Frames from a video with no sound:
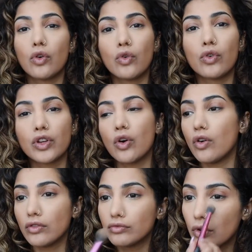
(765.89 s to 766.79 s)

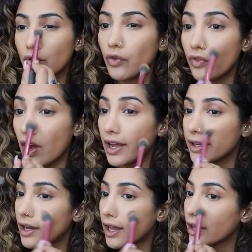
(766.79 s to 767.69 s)
you're
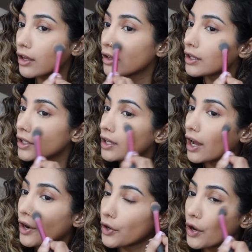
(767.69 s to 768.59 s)
fine? Like,
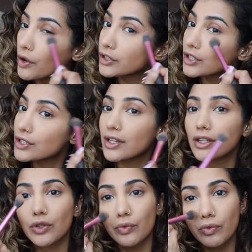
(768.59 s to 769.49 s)
I don't know, it's just
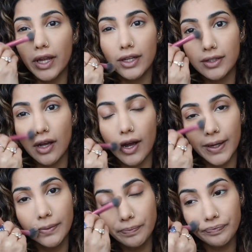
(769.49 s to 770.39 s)
such a weird
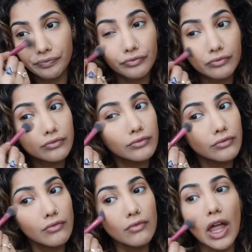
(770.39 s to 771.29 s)
time.
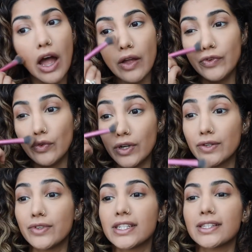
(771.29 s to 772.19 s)
I feel
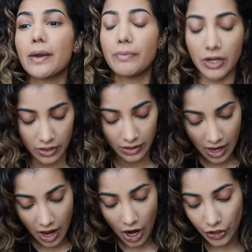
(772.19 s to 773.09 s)
really, really sad because
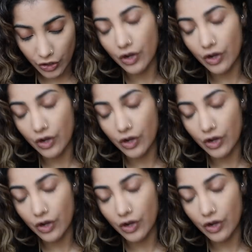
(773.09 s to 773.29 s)
I don't